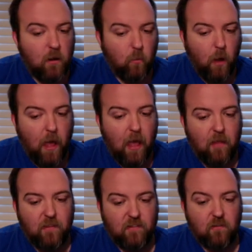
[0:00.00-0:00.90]
a way,
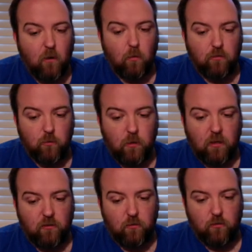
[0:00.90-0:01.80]
this is all worth doing
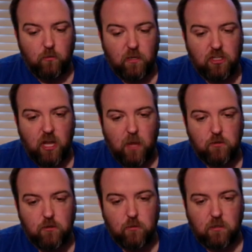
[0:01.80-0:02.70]
because you do get gems,
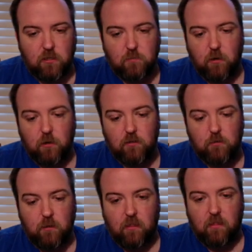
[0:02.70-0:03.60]
you do get experience, you do
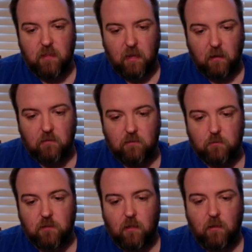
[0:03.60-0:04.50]
get things. It's
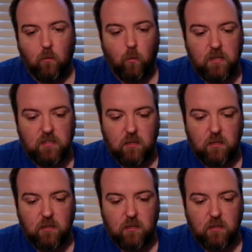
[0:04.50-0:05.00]
not like you're wasting